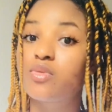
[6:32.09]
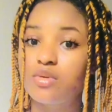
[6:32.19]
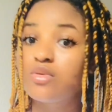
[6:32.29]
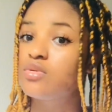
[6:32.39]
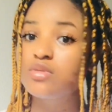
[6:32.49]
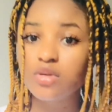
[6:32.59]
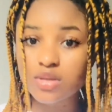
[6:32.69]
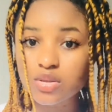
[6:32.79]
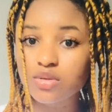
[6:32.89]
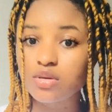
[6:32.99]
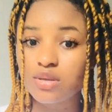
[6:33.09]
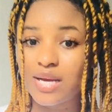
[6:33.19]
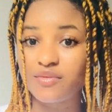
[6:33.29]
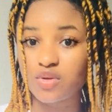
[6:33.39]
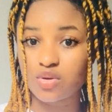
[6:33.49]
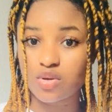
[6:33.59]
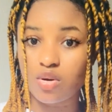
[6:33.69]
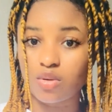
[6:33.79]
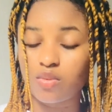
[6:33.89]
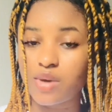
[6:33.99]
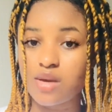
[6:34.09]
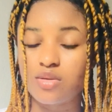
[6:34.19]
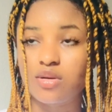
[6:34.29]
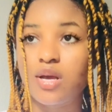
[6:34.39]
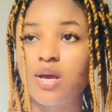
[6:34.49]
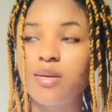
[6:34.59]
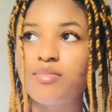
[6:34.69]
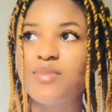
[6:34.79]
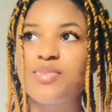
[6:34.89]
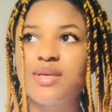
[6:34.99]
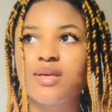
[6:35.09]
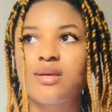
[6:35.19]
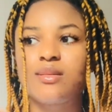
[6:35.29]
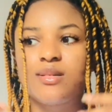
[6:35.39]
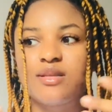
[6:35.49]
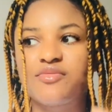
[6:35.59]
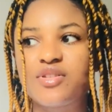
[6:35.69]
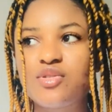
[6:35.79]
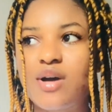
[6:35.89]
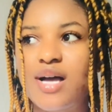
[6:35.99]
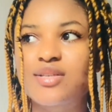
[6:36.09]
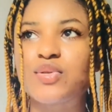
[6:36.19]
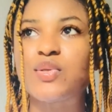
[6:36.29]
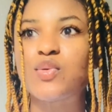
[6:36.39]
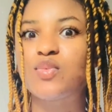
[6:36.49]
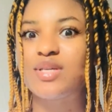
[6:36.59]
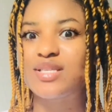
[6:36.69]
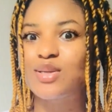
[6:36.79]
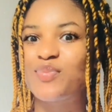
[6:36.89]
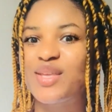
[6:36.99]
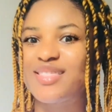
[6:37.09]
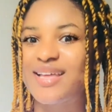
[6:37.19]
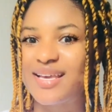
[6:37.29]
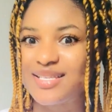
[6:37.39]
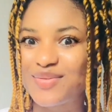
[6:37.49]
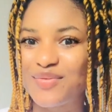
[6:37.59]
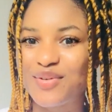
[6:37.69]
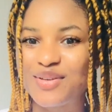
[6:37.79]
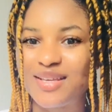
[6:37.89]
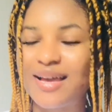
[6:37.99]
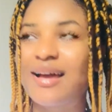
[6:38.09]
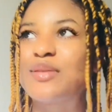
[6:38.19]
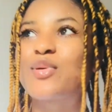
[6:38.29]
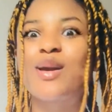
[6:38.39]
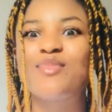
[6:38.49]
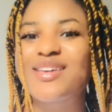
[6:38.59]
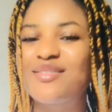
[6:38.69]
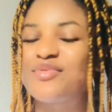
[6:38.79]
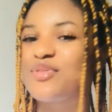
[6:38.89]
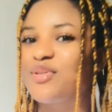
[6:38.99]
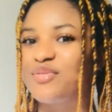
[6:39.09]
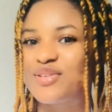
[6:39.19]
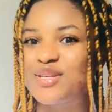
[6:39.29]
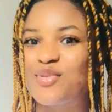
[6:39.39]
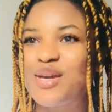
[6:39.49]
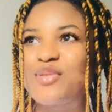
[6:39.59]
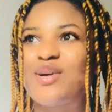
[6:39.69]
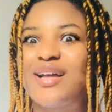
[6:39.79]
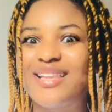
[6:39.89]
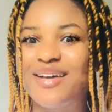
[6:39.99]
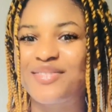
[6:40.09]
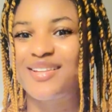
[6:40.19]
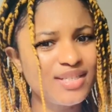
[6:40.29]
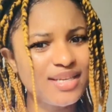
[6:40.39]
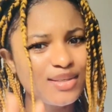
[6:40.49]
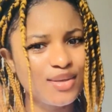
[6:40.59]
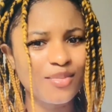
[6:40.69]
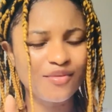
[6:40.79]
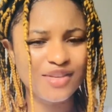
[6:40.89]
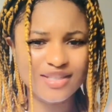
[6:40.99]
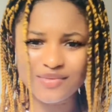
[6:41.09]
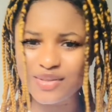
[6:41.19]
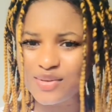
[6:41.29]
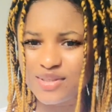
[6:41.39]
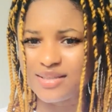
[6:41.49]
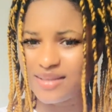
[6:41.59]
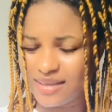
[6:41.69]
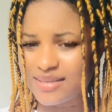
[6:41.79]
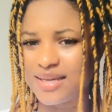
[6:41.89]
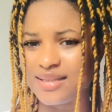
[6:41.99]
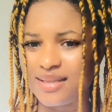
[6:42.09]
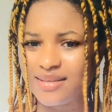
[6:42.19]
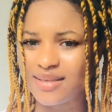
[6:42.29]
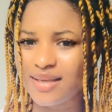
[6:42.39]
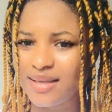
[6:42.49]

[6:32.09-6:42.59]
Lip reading: You don't have to talk, where you don't, maybe the video has to do with something that is funny. You can make a video of yourself where you are laughing. You see some of these videos in the internet.